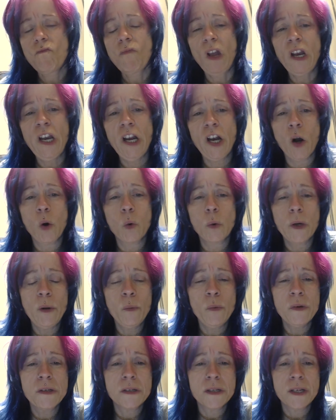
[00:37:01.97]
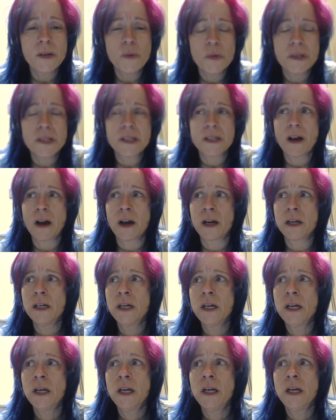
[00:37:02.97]
you know, it was, it was, uh,
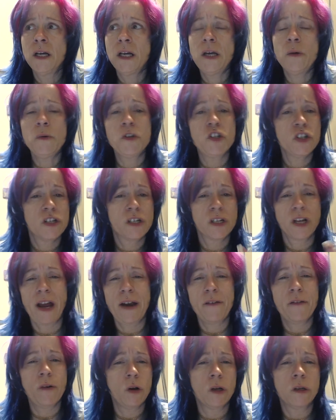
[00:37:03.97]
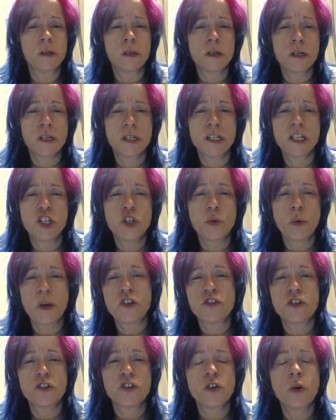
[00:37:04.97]
it was just a kind of a, a
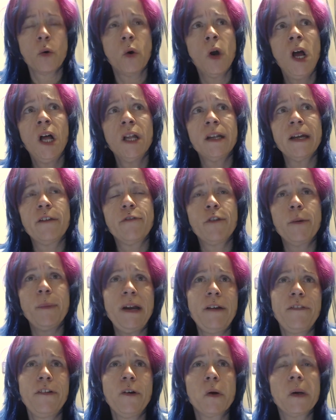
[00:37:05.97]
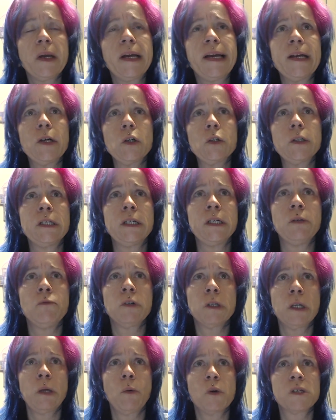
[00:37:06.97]
situation. So, like, for me to feel guilty
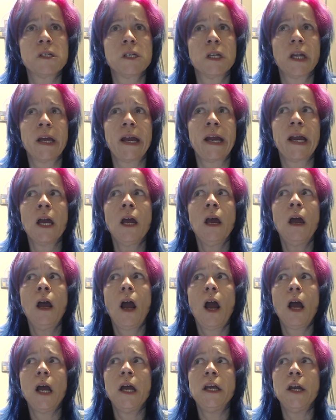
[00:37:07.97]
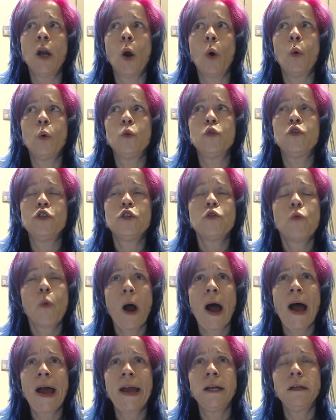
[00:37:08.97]
really wasn't like, you know, do
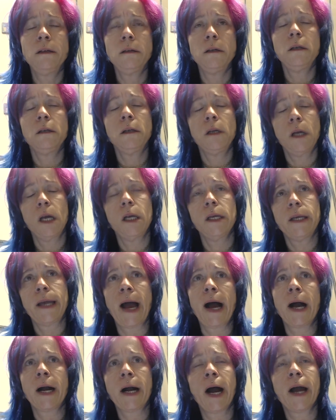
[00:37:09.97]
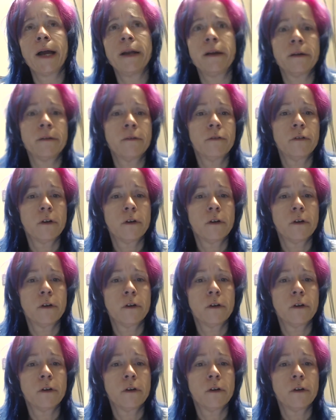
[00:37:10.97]
I? Yeah, kind of.